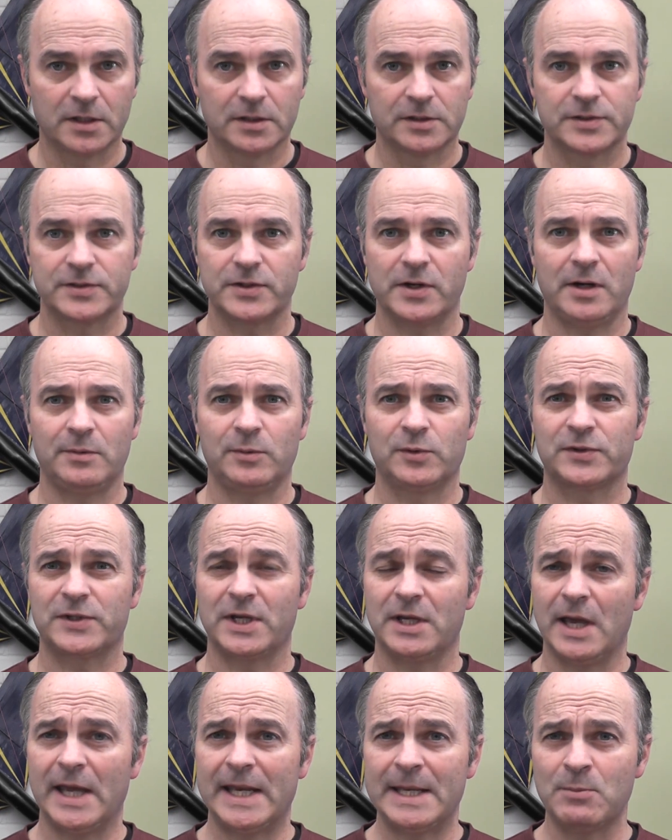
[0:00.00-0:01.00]
So I'm not
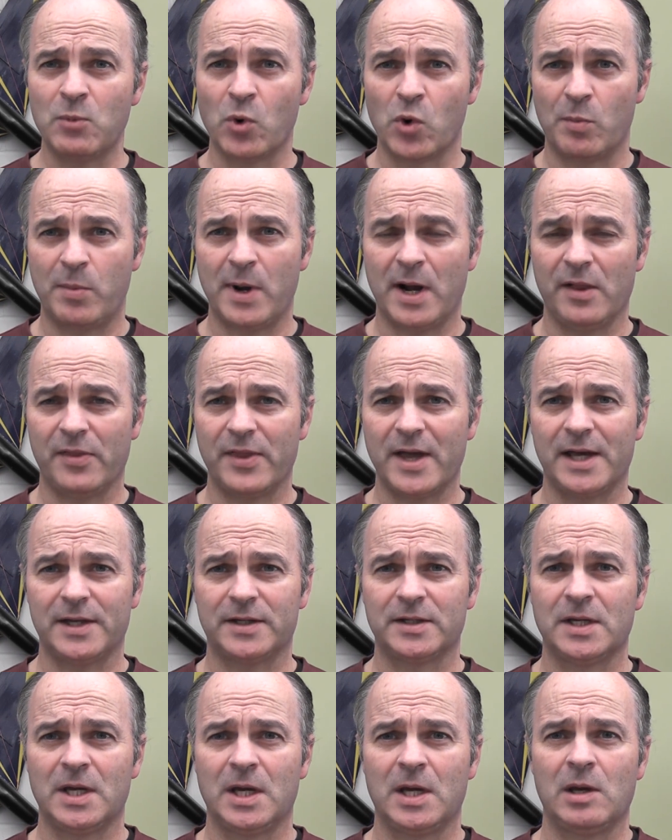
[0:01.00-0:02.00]
saying any more about
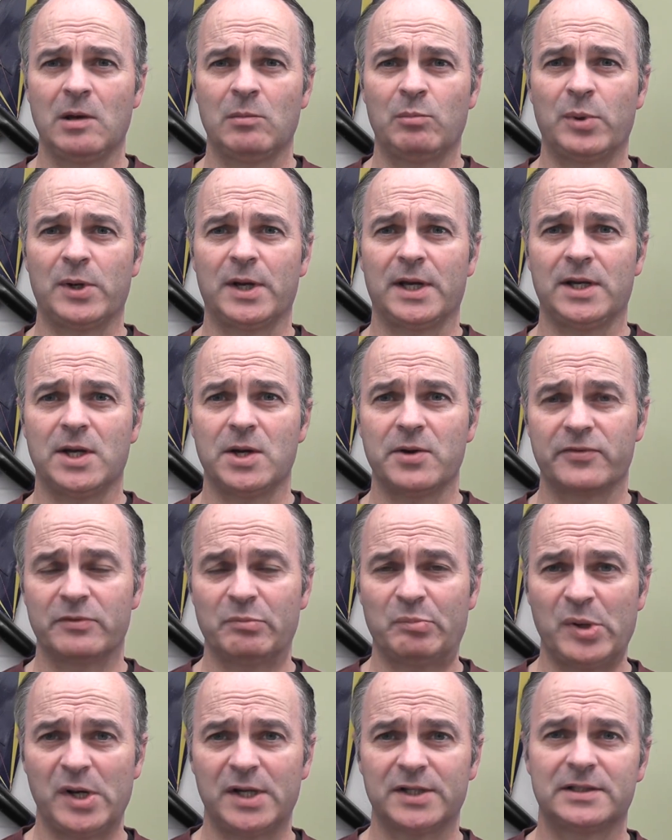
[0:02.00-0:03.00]
that, but I know
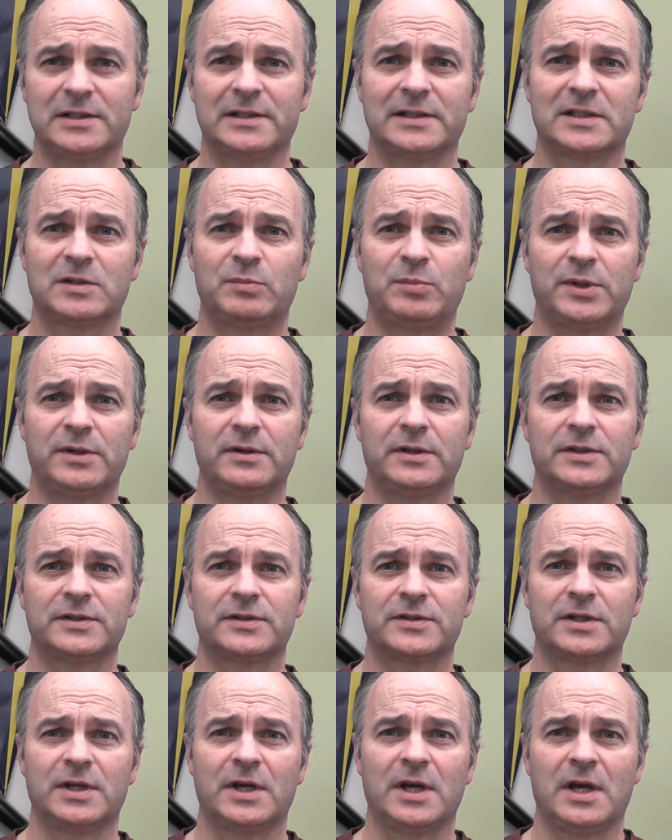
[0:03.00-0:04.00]
from personal
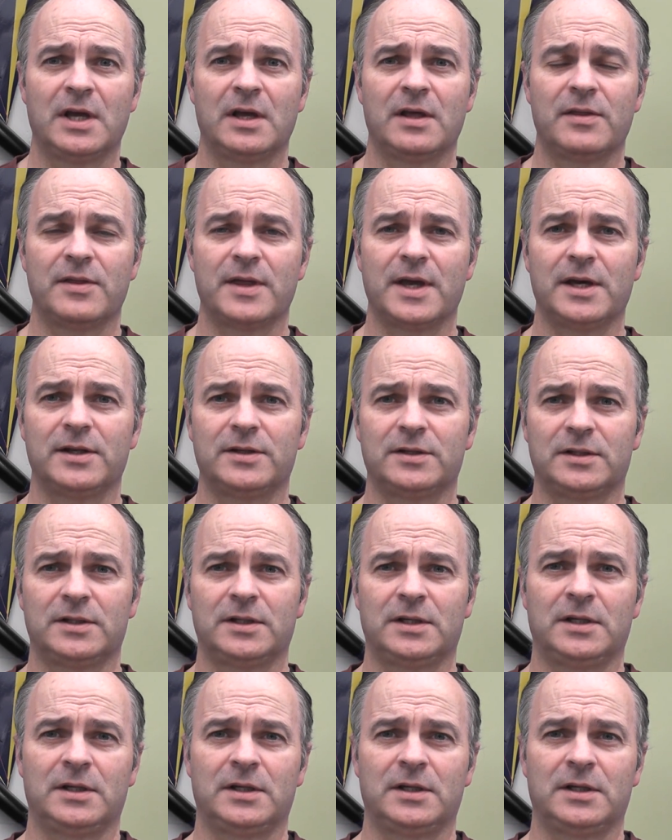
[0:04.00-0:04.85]
experience that